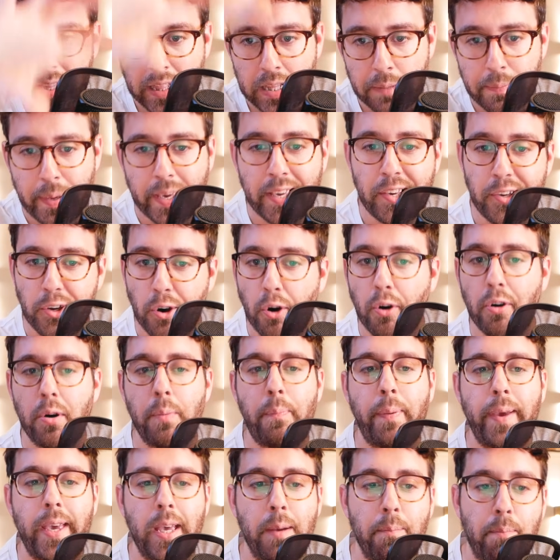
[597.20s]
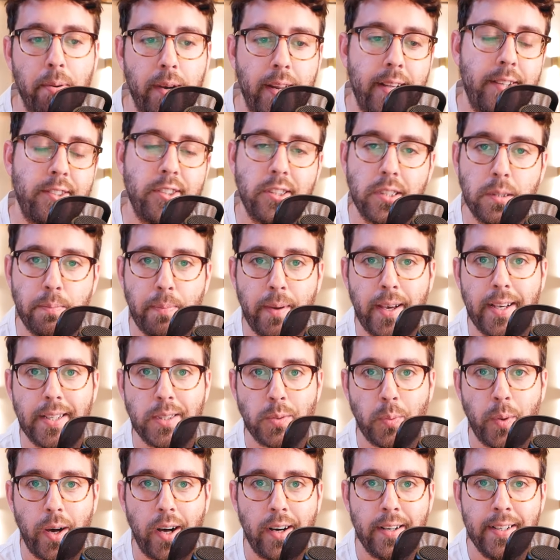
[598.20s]
the big European predictions bit
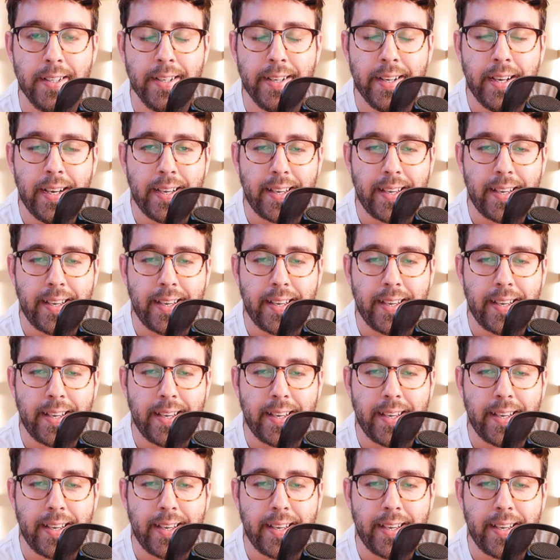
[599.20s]
as well.